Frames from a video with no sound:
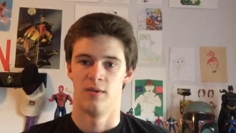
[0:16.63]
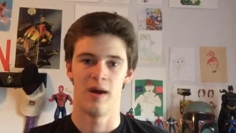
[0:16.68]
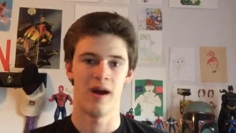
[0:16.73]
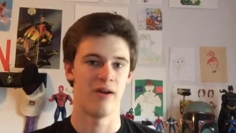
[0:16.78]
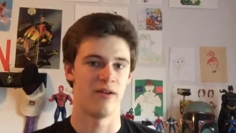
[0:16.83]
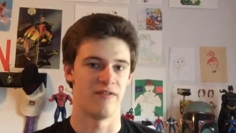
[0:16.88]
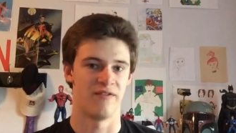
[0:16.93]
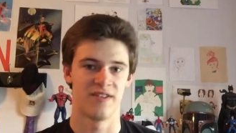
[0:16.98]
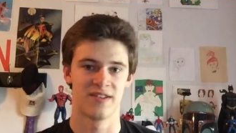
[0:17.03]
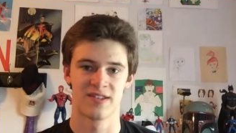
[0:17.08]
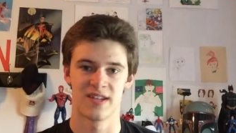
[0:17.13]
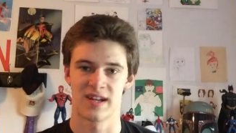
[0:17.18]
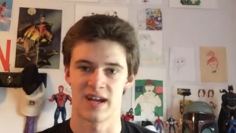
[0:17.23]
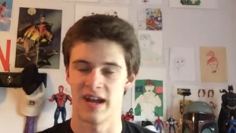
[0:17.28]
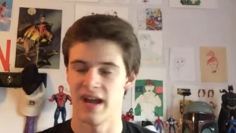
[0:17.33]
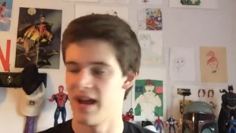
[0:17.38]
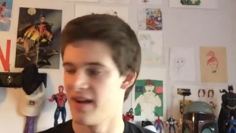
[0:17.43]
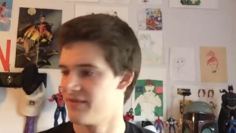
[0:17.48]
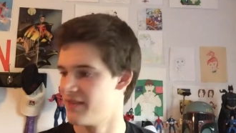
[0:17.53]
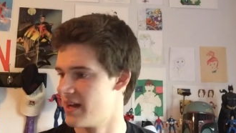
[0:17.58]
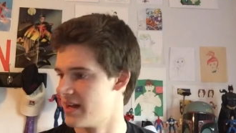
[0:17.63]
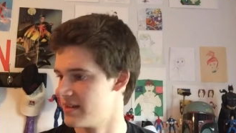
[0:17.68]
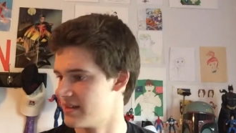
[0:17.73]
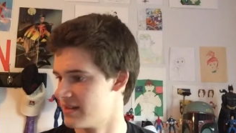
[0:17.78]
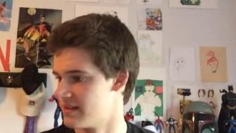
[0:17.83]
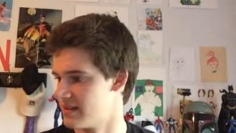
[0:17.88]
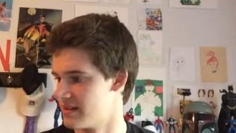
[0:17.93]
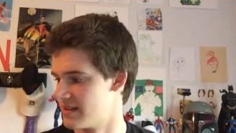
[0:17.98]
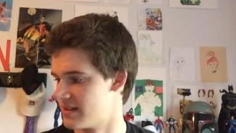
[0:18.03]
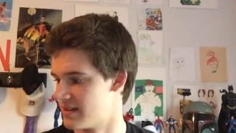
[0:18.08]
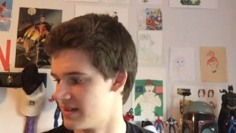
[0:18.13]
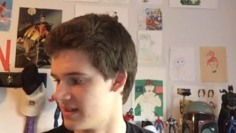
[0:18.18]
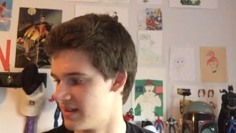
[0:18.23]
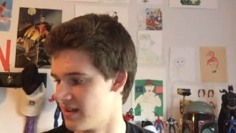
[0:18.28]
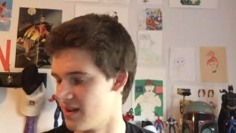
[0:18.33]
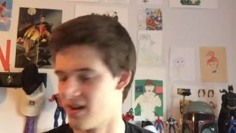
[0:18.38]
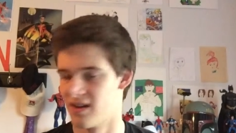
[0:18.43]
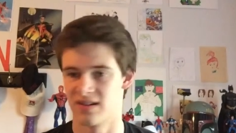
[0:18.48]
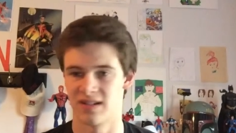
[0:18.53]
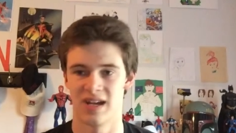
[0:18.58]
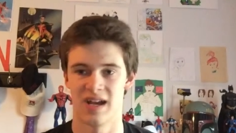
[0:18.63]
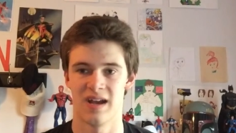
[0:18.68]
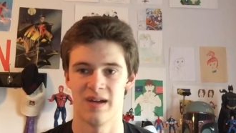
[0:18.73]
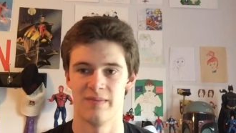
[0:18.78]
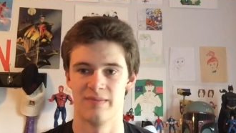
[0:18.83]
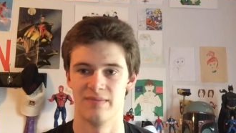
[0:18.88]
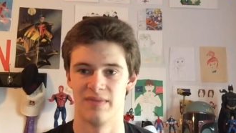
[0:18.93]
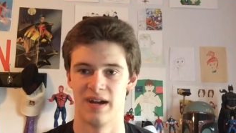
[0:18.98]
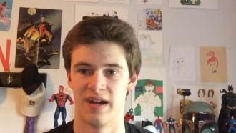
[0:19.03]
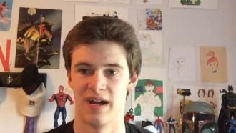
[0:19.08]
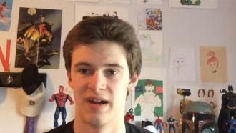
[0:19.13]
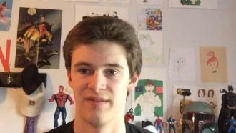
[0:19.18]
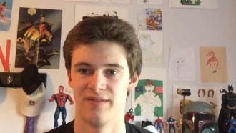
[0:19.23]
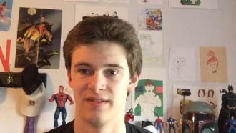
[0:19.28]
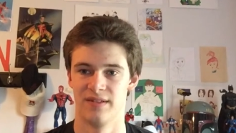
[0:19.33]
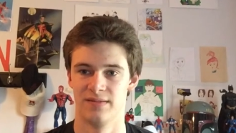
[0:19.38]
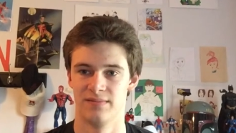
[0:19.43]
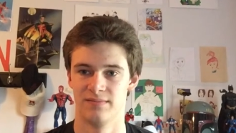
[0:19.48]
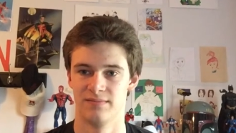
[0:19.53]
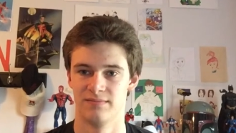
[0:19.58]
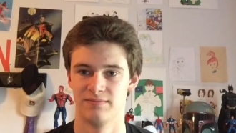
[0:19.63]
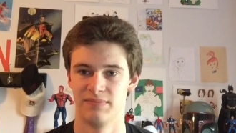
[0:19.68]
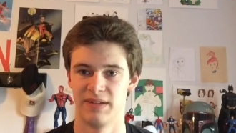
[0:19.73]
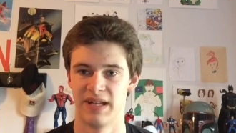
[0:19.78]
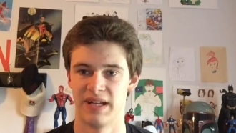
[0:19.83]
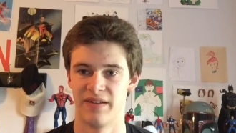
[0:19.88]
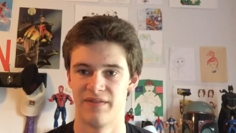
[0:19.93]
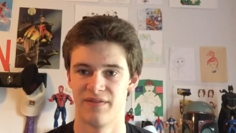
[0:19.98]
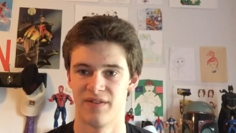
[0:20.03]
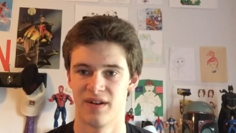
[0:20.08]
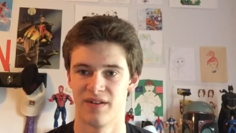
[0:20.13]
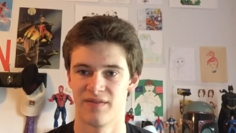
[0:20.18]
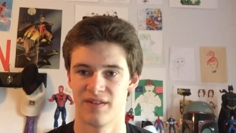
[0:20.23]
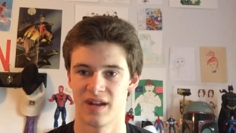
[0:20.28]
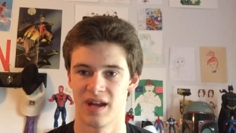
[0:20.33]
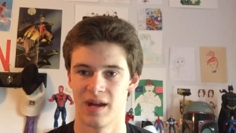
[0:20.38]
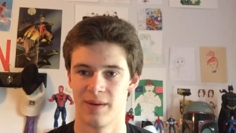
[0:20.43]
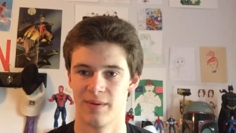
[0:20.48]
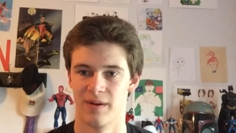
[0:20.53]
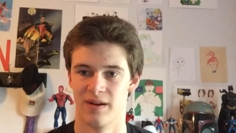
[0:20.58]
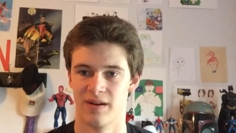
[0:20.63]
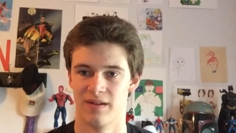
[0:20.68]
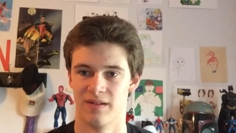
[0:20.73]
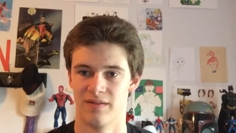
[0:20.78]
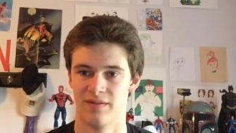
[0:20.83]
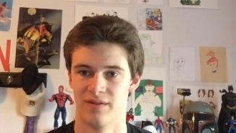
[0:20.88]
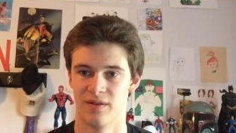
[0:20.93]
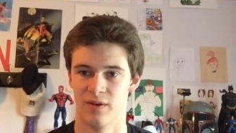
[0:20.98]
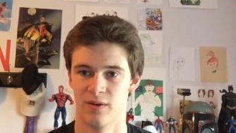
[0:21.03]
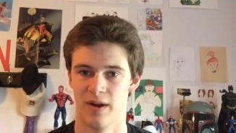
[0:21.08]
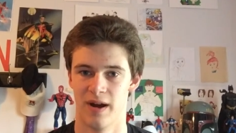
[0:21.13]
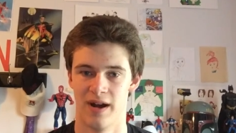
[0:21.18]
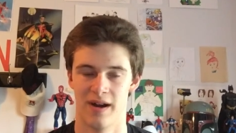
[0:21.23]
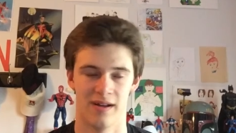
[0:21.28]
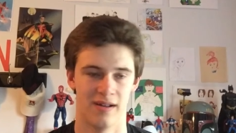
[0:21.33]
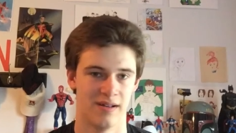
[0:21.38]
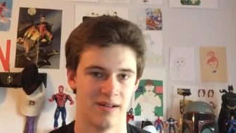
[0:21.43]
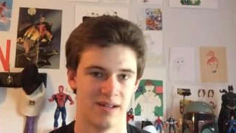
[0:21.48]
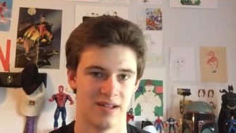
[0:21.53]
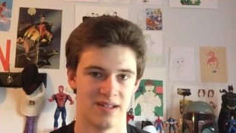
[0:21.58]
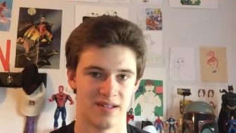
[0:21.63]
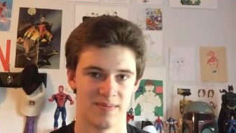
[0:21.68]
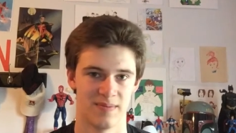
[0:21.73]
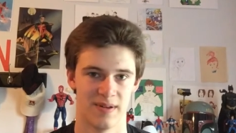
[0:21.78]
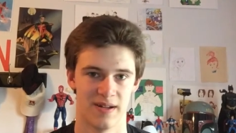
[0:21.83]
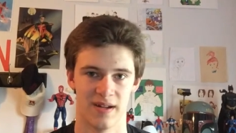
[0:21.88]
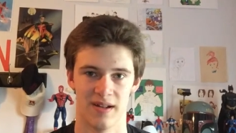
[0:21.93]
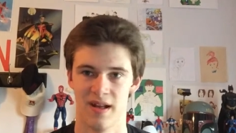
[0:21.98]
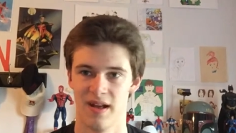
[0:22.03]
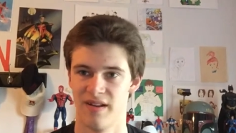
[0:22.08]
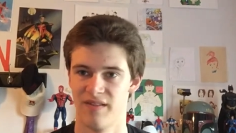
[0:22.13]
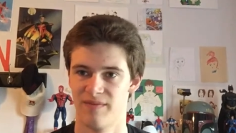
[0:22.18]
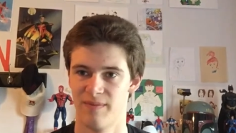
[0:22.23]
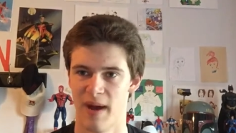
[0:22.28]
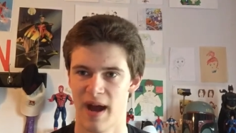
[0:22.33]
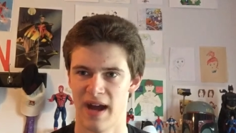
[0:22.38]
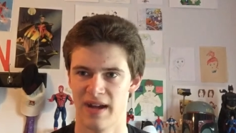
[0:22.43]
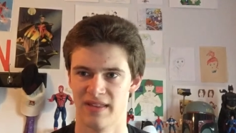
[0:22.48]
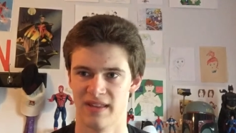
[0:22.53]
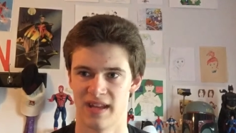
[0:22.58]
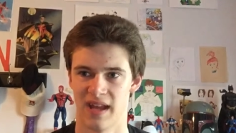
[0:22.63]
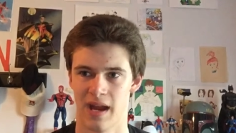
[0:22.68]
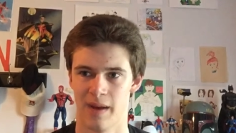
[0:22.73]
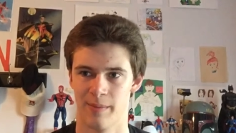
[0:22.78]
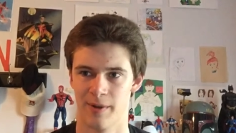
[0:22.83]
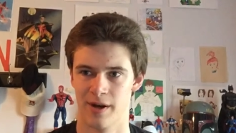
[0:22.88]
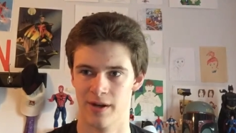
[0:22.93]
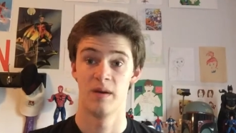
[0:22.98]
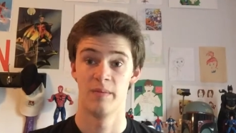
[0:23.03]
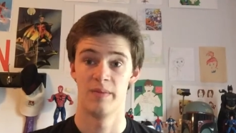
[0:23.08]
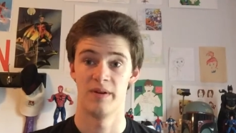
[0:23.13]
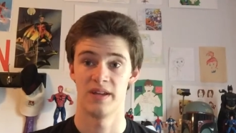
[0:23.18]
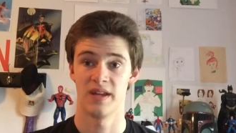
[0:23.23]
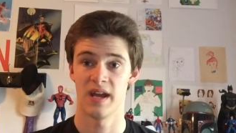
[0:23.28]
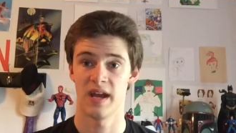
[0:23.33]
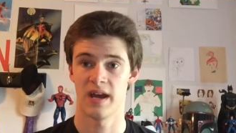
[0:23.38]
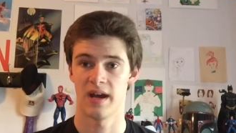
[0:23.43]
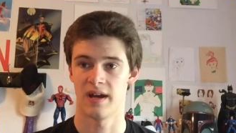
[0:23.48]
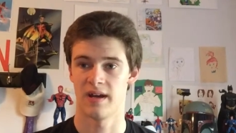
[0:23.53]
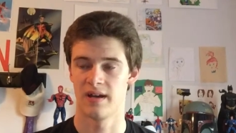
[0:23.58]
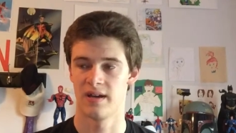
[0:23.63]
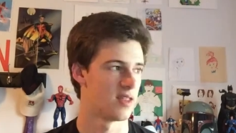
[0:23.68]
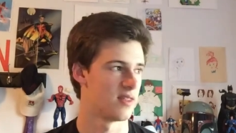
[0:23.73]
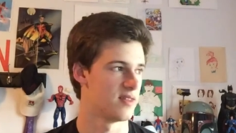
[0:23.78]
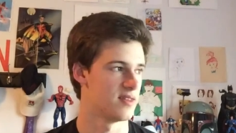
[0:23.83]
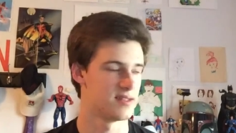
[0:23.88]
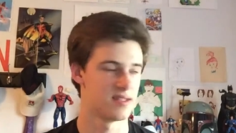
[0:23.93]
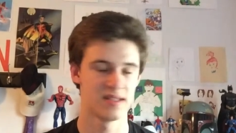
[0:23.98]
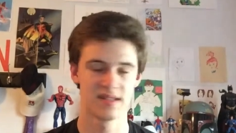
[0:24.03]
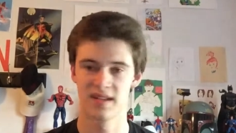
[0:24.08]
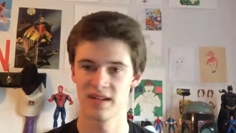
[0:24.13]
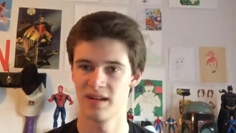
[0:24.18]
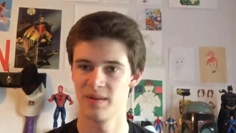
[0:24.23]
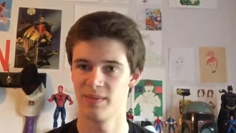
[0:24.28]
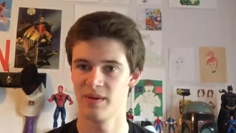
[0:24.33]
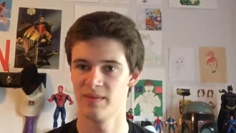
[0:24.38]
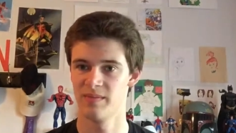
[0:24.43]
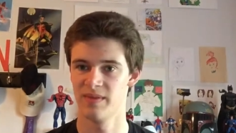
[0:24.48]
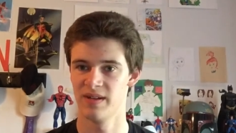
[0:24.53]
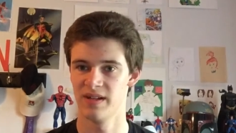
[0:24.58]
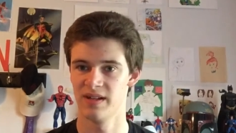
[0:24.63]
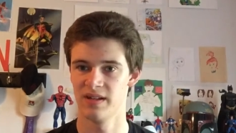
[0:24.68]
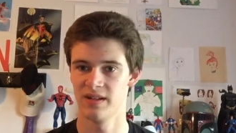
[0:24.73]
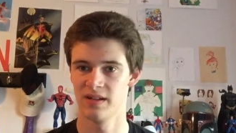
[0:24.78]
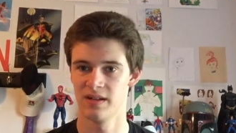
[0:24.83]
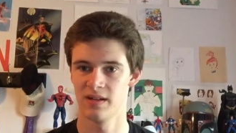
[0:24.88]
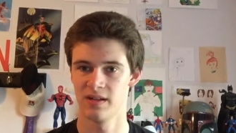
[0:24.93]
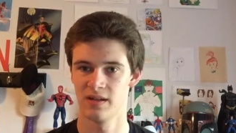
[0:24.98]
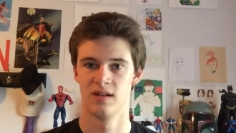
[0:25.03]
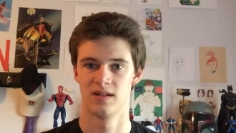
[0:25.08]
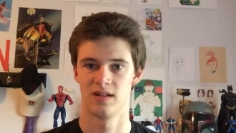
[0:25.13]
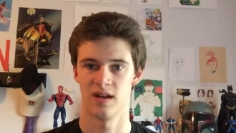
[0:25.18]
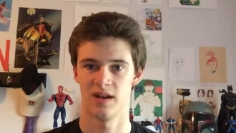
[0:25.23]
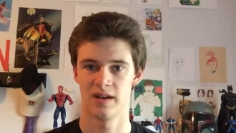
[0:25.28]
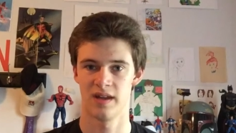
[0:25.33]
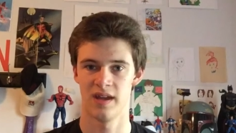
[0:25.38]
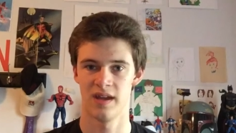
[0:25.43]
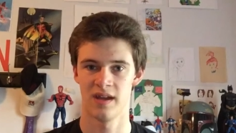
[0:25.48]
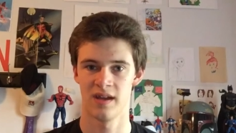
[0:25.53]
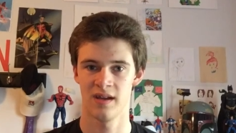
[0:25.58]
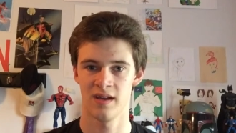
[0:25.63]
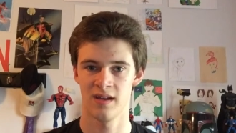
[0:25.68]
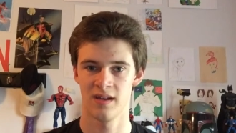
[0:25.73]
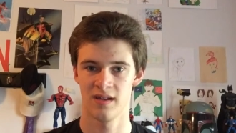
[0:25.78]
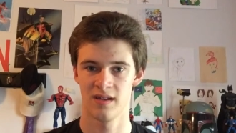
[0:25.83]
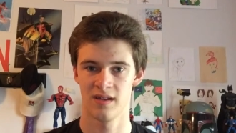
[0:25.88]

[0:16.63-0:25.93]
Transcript: Wow, it feels like I have not done this in a long time. I haven't been in front of a camera for a while. It's been a lot of behind the camera. But yeah, this is gonna be me talking